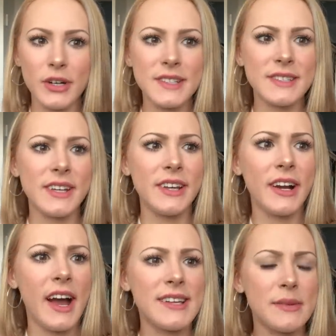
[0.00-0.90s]
more to say
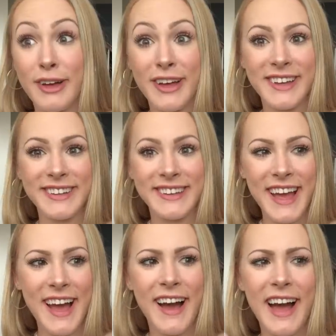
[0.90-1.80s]
here, guys, but
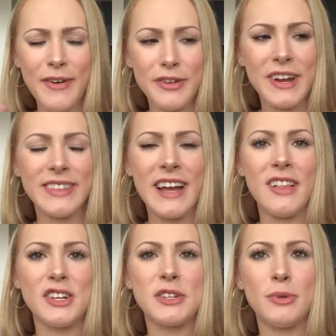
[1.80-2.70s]
yeah, I would rate that
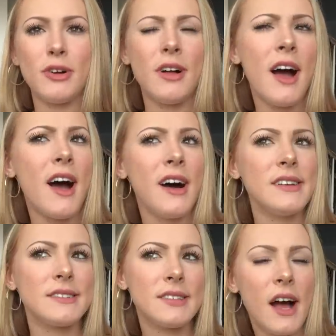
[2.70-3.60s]
Lunchable
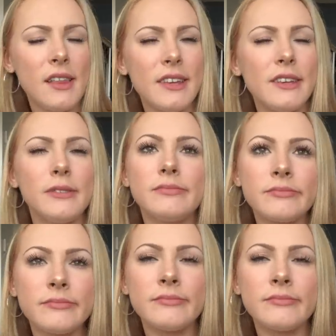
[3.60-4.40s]
a solid